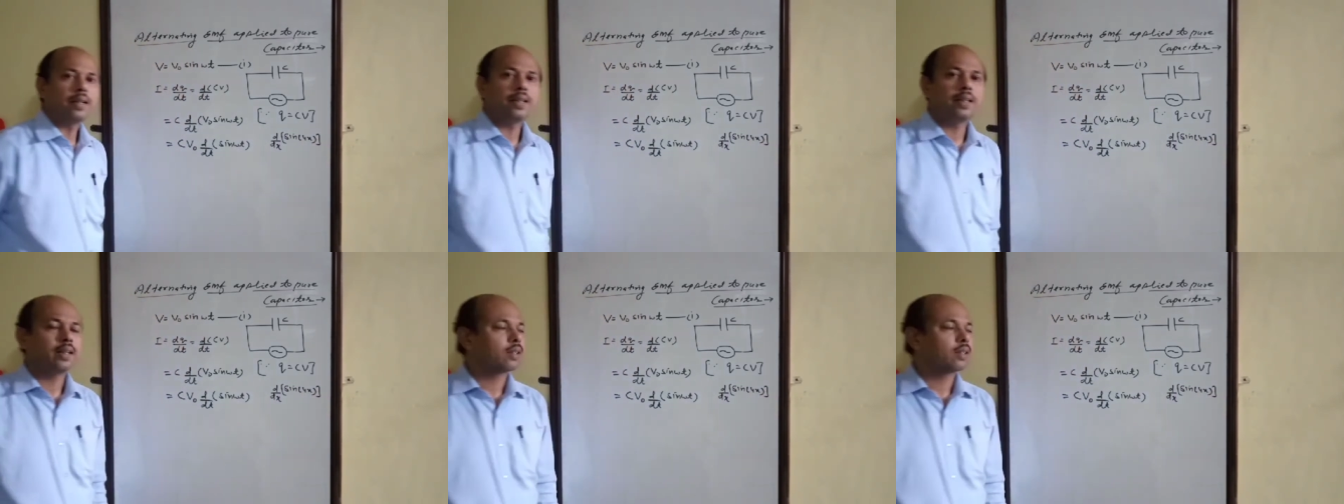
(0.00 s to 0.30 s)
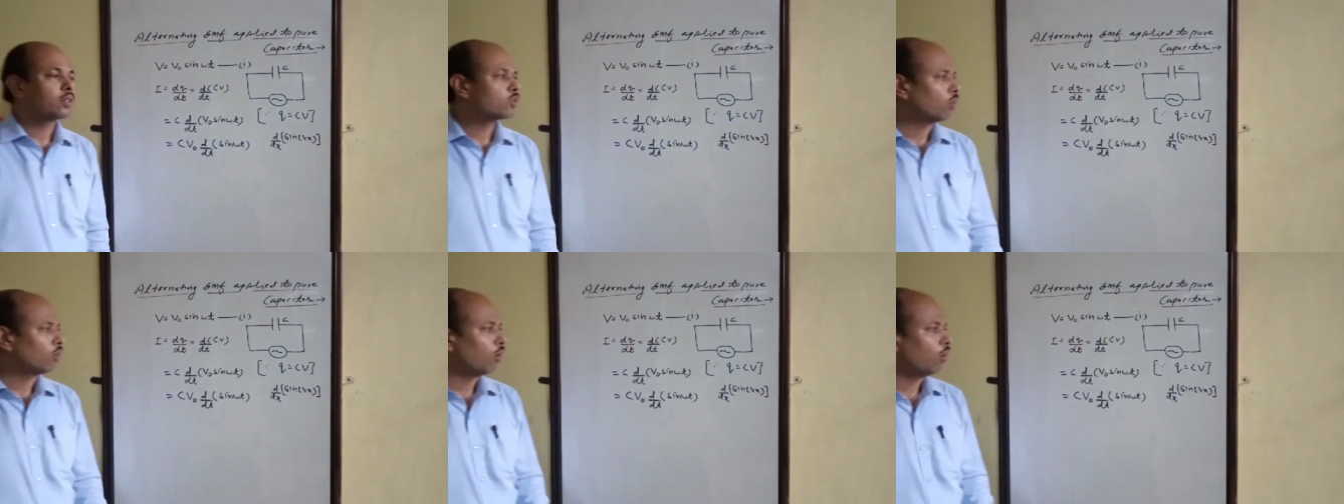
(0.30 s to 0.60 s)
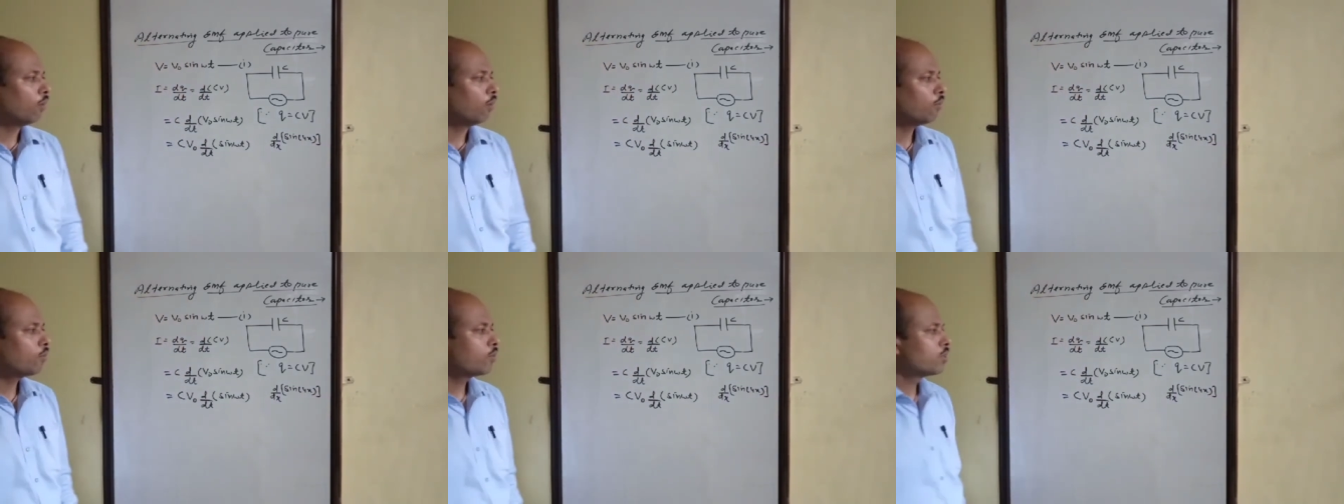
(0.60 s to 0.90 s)
by
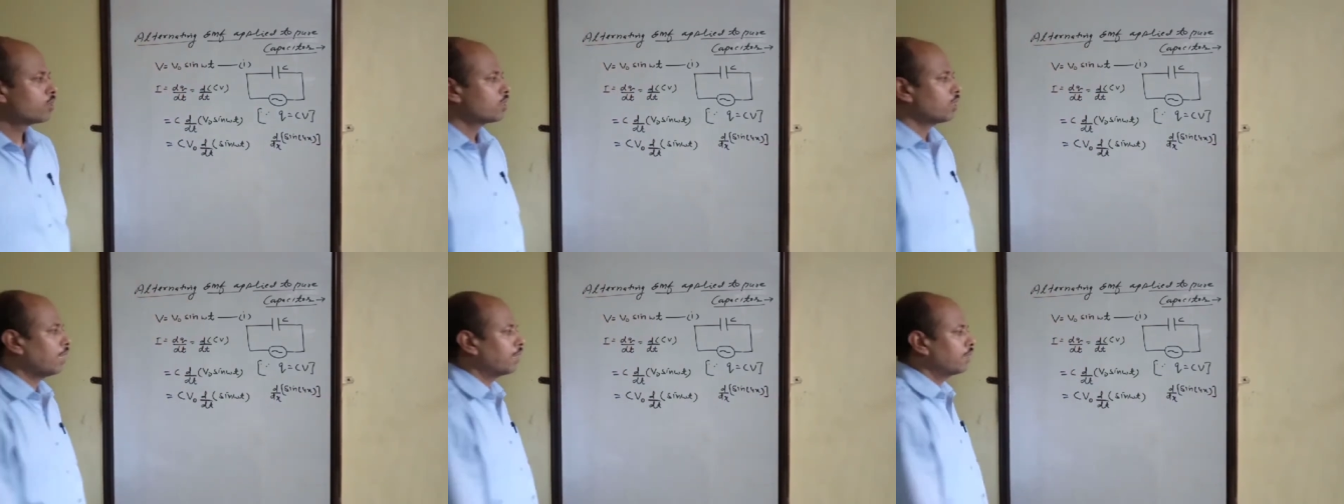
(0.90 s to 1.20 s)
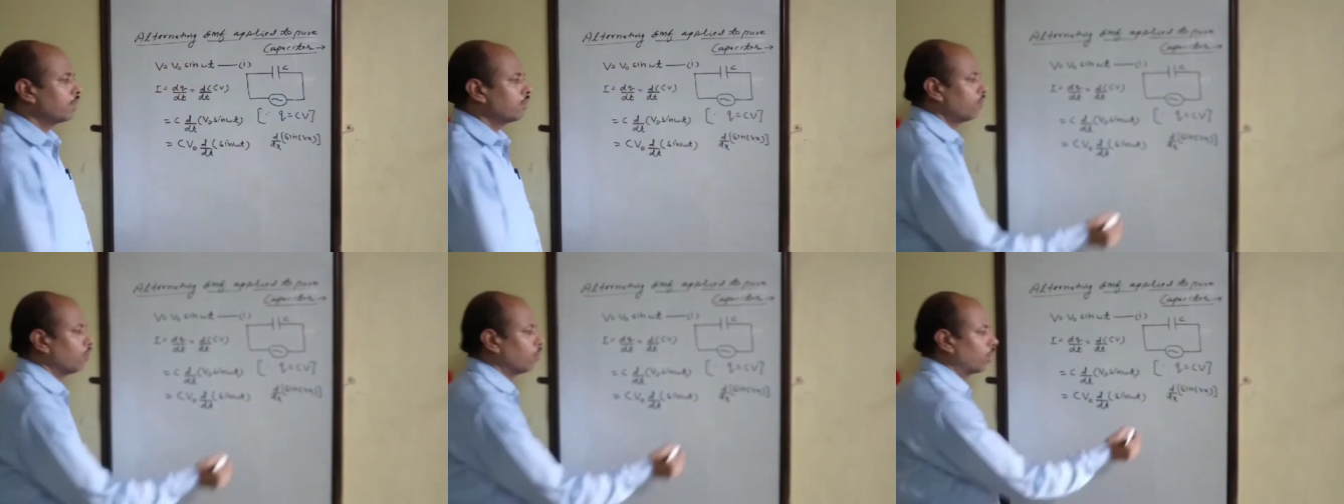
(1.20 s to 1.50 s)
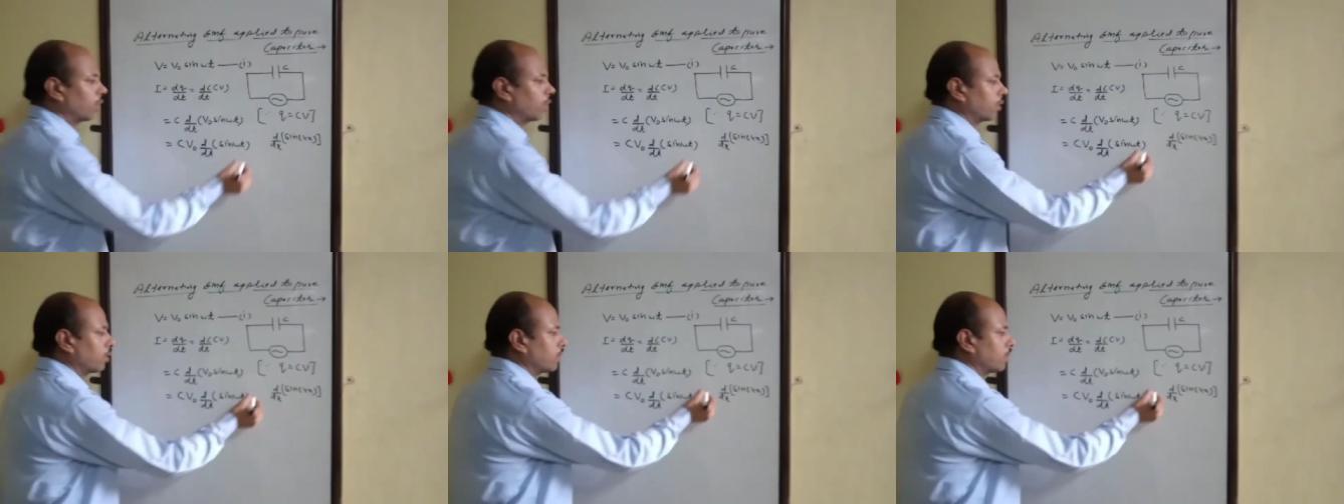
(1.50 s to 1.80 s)
dx of sine
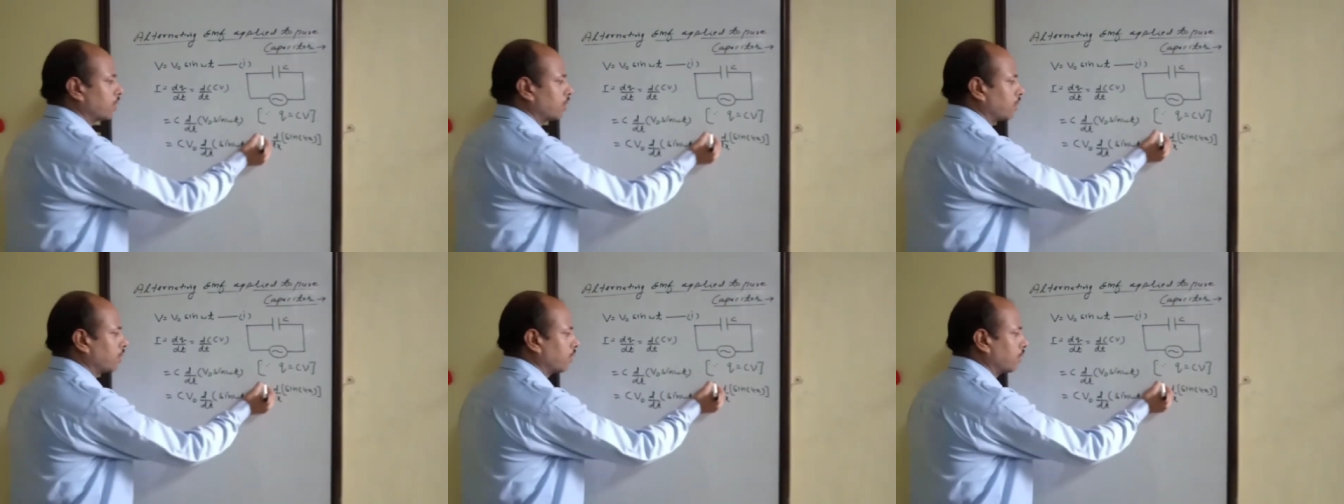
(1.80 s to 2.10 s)
4x.